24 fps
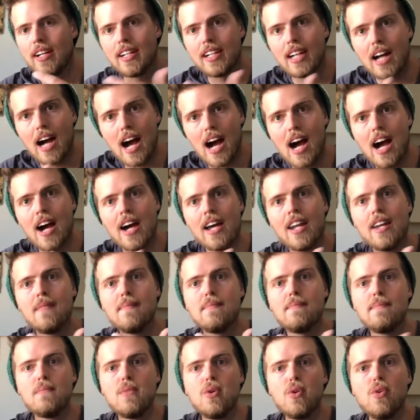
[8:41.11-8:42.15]

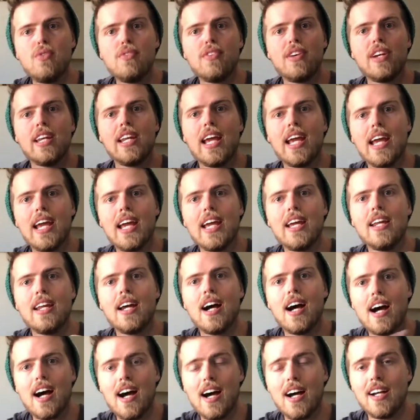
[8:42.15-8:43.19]
God moving
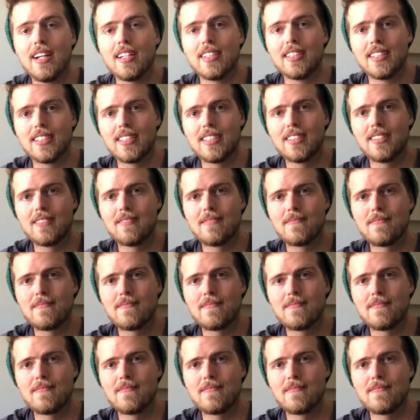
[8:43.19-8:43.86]
in us.